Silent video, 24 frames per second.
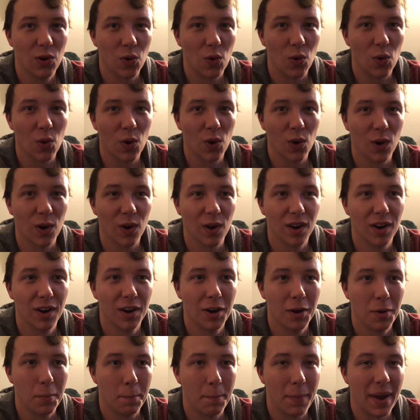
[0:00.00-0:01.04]
or
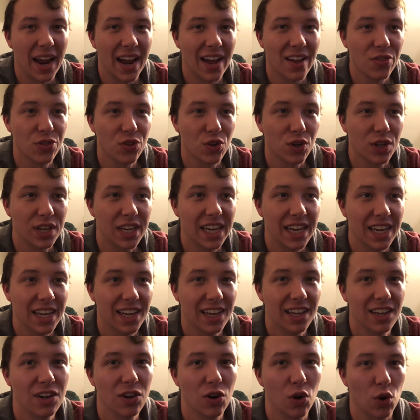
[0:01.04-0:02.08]
Panther
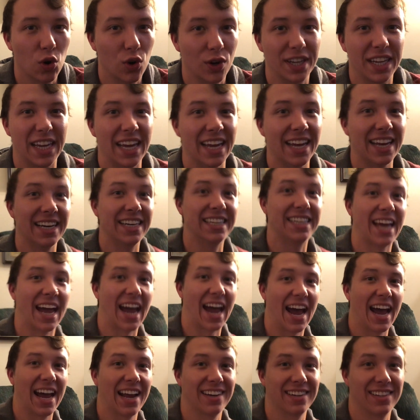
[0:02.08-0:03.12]
Kid or Kid
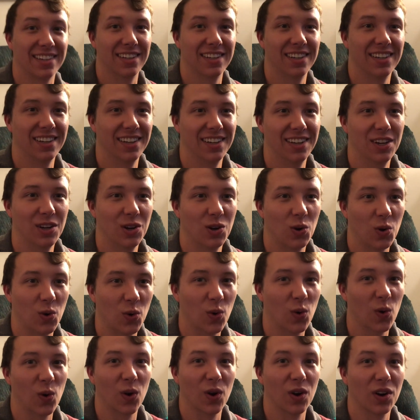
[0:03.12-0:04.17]
Cat
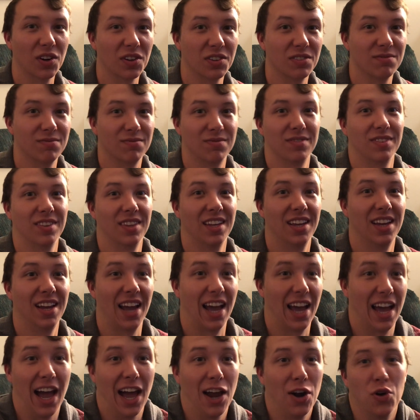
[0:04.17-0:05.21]
or
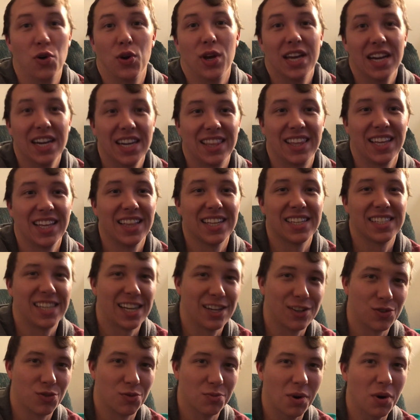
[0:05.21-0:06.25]
I don't know, anything that
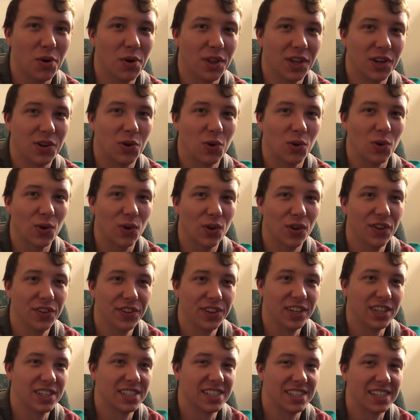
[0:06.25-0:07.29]
sounds remotely cool.
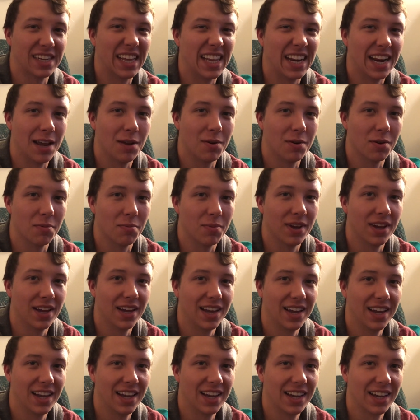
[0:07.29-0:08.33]
They named him
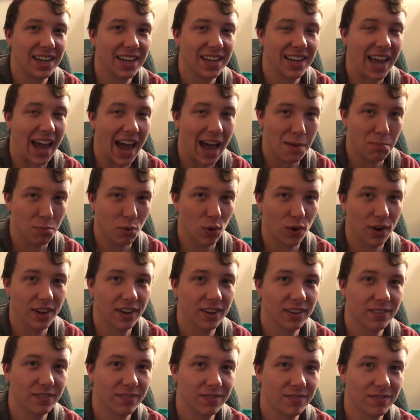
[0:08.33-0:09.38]
Catboy.
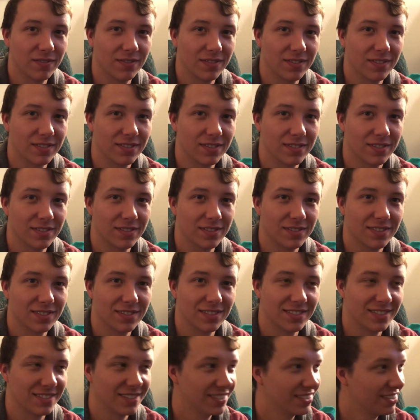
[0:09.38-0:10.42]
I mean,
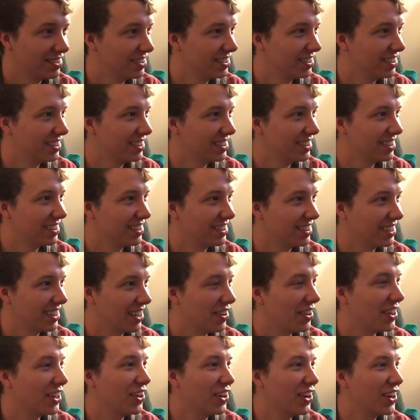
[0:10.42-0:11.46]

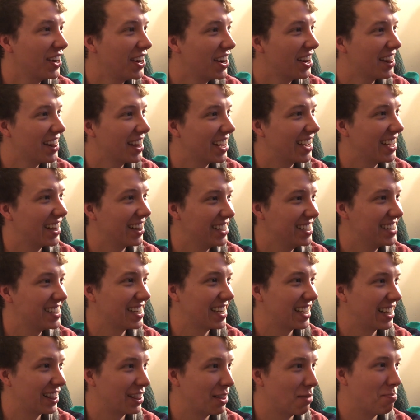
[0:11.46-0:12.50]
they could have done like at least
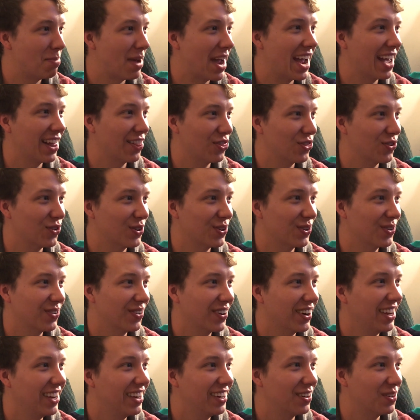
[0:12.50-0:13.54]
like the Panther,
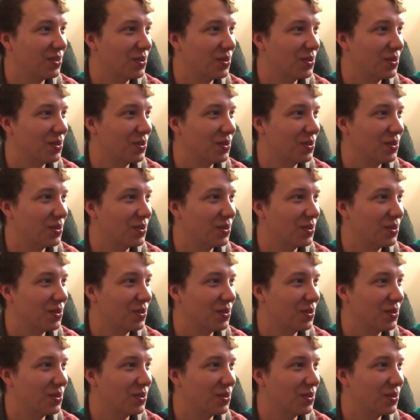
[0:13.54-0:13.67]
right?